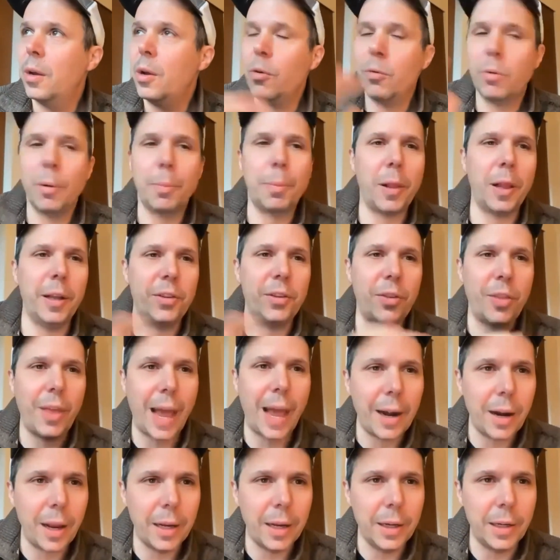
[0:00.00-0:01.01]
replace
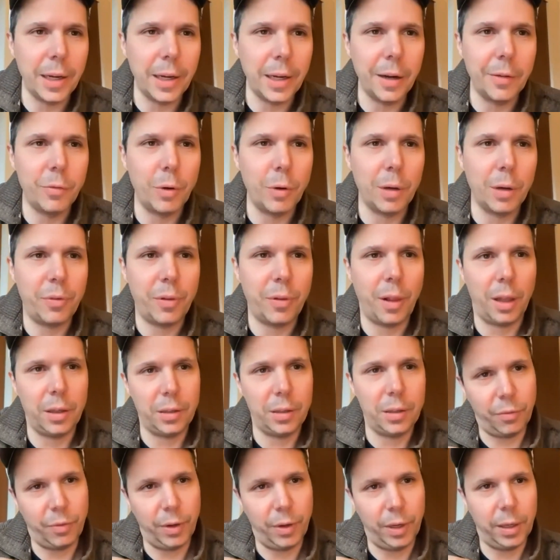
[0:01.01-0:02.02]
that idea of what
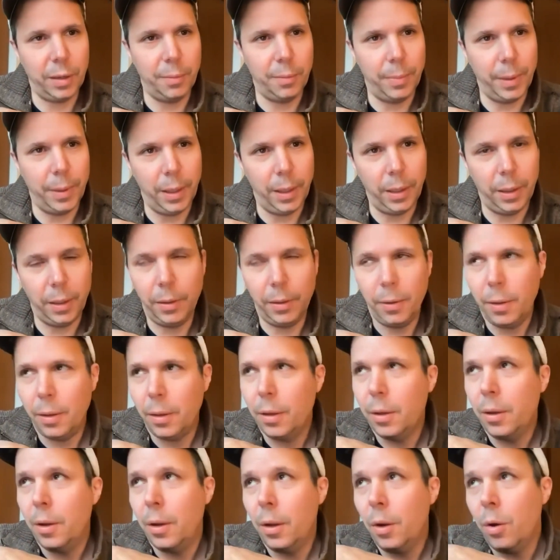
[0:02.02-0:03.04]
philosophy can be
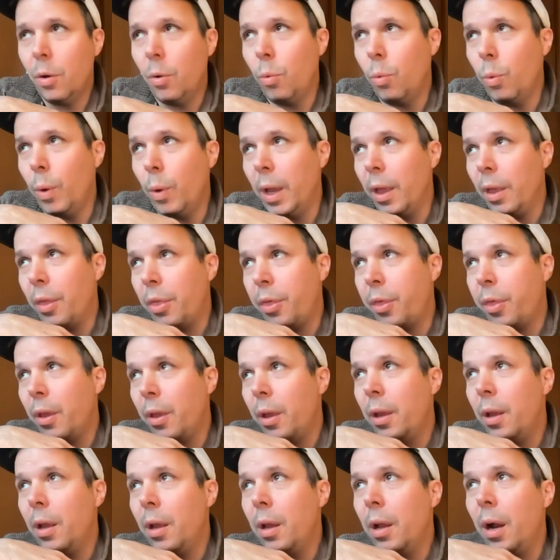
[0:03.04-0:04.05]
with
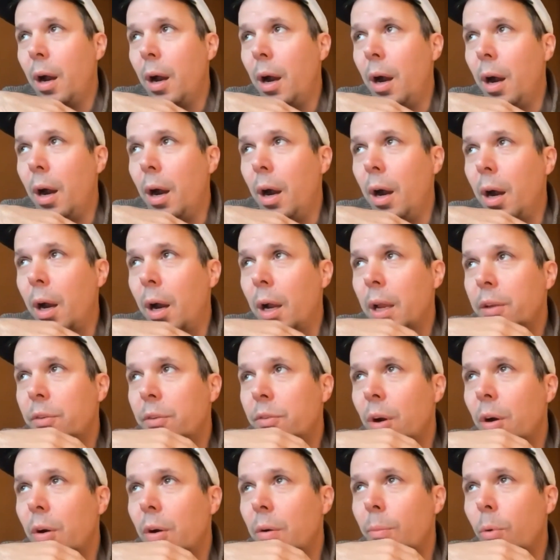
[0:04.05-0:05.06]
his
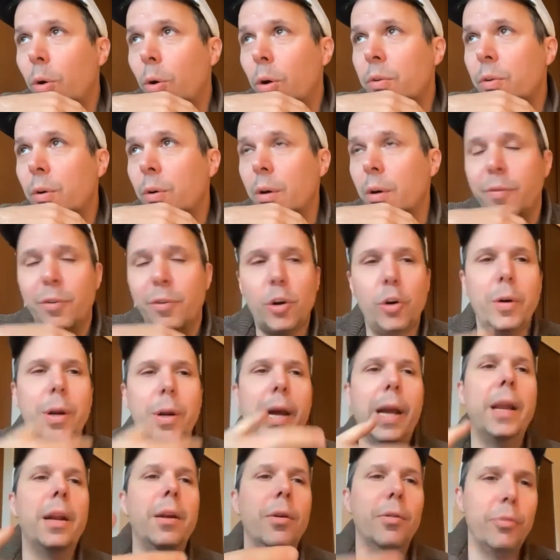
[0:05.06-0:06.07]
own more sort of
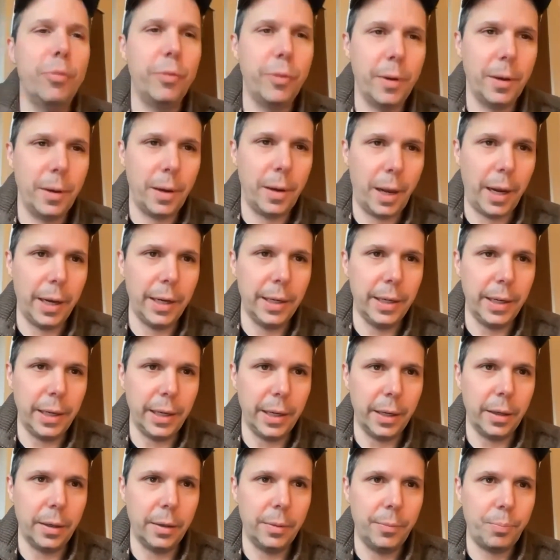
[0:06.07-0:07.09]
creative
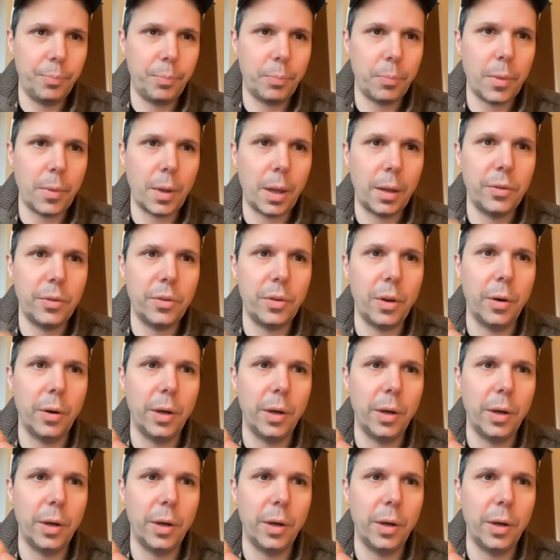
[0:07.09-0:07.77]
idea. So